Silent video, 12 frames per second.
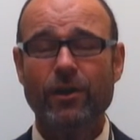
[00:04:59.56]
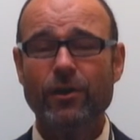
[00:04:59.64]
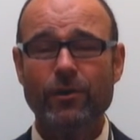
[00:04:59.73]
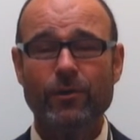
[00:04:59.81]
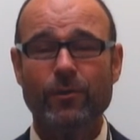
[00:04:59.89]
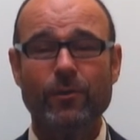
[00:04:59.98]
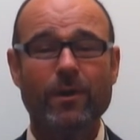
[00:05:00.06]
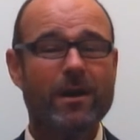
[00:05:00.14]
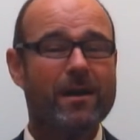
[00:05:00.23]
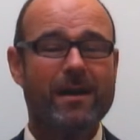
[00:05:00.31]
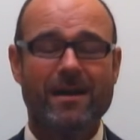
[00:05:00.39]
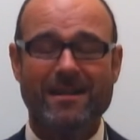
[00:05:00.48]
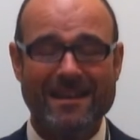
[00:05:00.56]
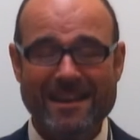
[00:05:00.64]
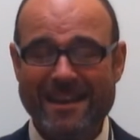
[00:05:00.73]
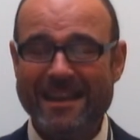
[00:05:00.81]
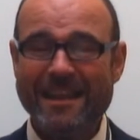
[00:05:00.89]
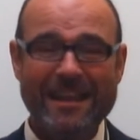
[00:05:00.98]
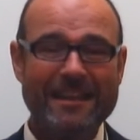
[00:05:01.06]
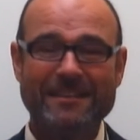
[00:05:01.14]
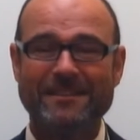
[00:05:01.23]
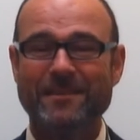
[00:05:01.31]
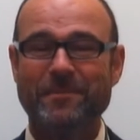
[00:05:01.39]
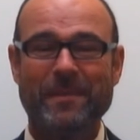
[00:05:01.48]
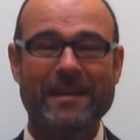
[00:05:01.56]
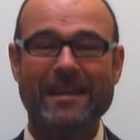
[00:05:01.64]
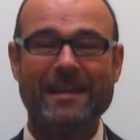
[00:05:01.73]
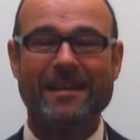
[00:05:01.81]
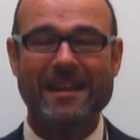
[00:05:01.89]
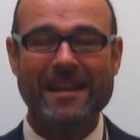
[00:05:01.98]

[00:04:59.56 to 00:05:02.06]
who need to be